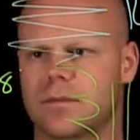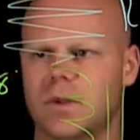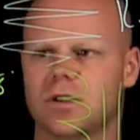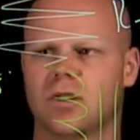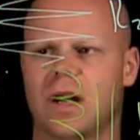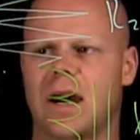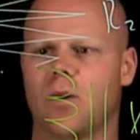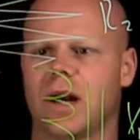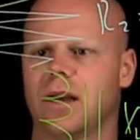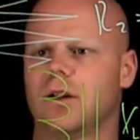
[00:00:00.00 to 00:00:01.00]
So now
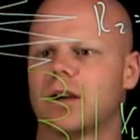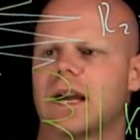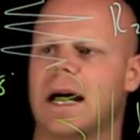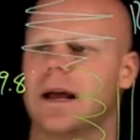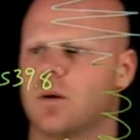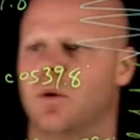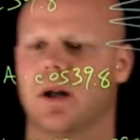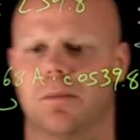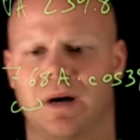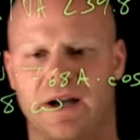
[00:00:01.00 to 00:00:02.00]
when I look at what
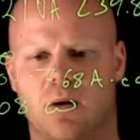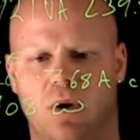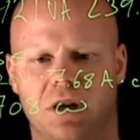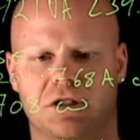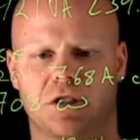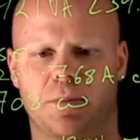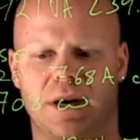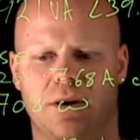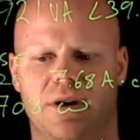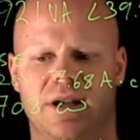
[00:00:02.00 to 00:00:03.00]
my quadrature
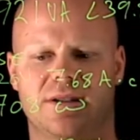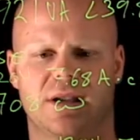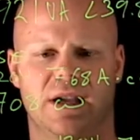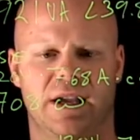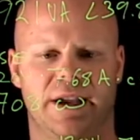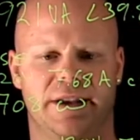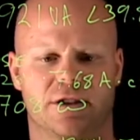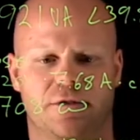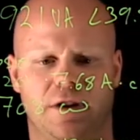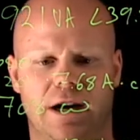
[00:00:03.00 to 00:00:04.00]
power is, it is
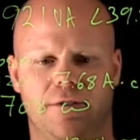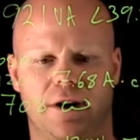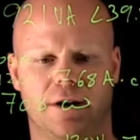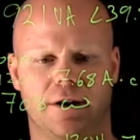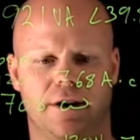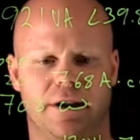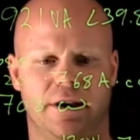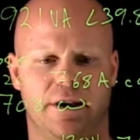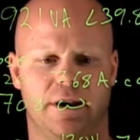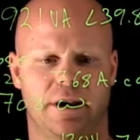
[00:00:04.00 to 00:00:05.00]

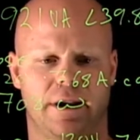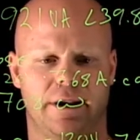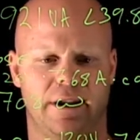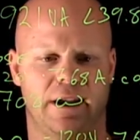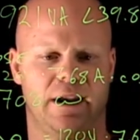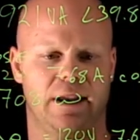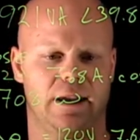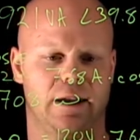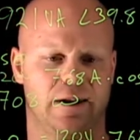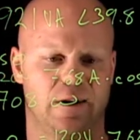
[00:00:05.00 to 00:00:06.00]

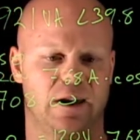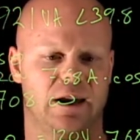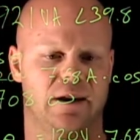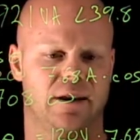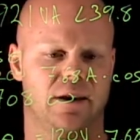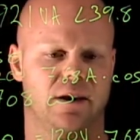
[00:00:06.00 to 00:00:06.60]
588